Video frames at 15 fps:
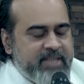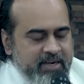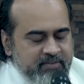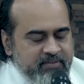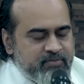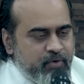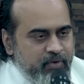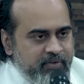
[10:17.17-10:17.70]

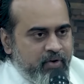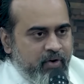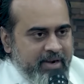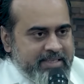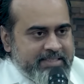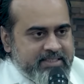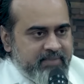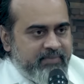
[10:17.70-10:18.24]
That's what we
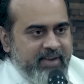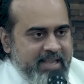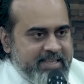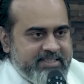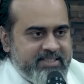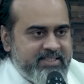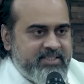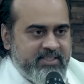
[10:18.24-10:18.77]
call as
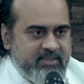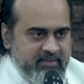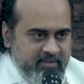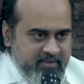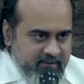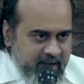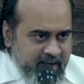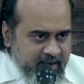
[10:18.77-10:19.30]
civilization,
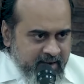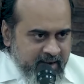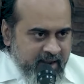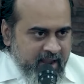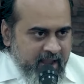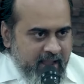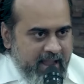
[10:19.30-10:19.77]
right?